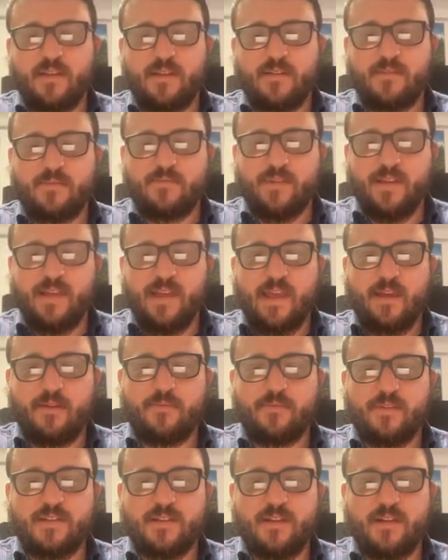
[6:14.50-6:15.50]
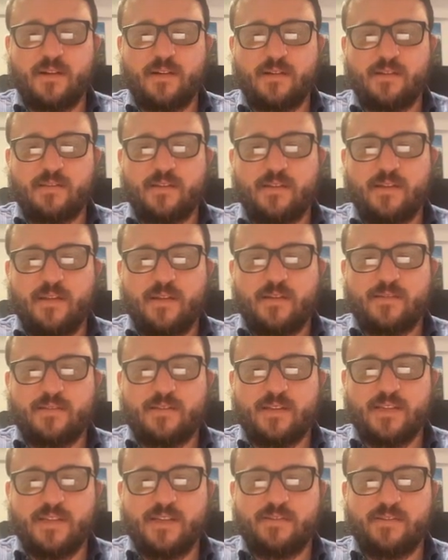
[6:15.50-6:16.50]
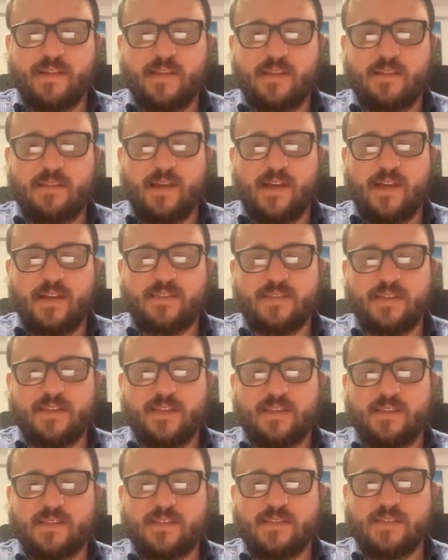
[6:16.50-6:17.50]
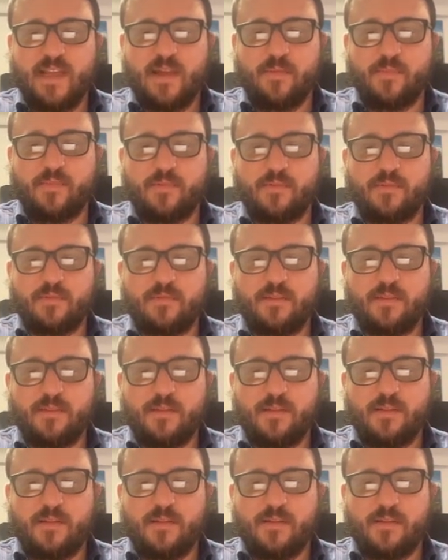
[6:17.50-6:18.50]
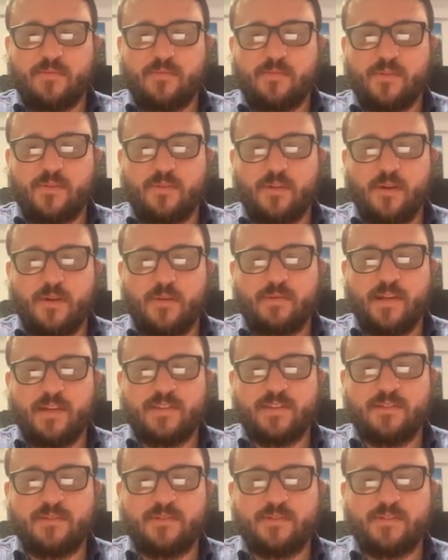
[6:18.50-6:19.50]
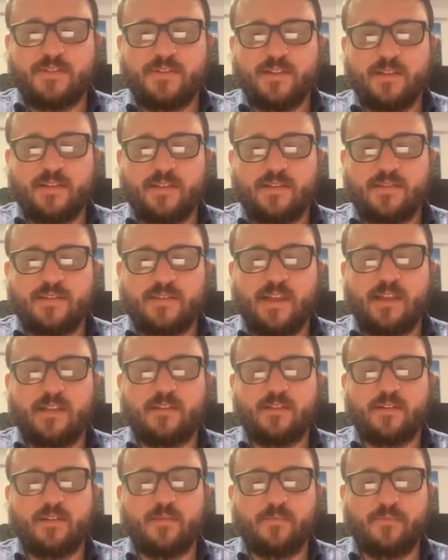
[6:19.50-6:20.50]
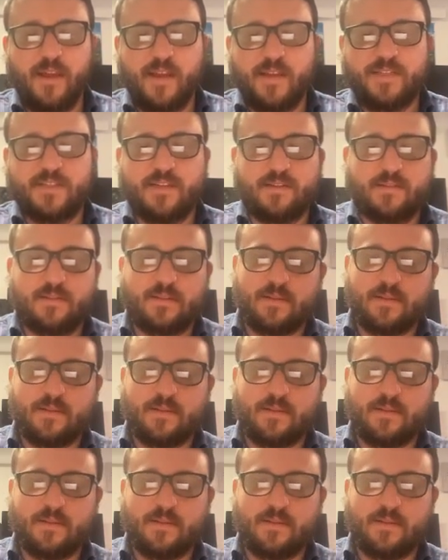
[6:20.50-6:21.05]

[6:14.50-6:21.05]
we get what's called discrete, lossy, sampled, low resolution signal compression.